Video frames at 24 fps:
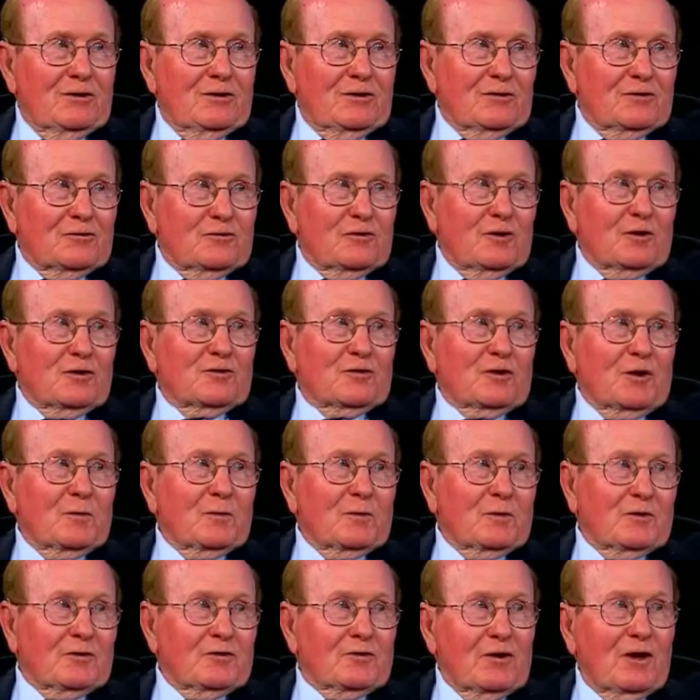Stitched up
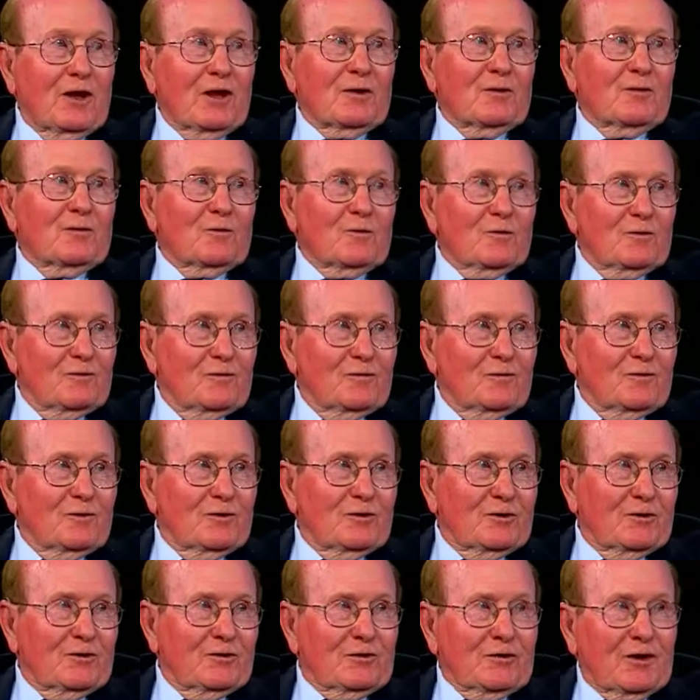his tent with
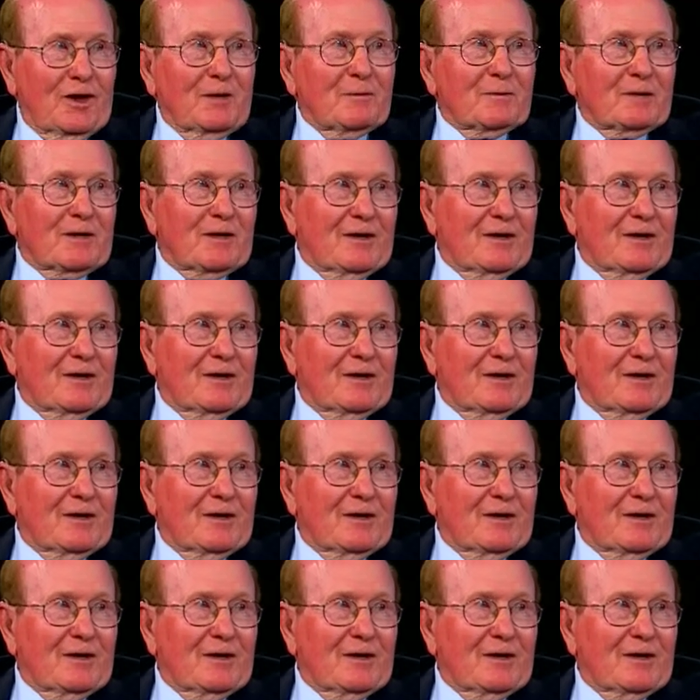his Tommy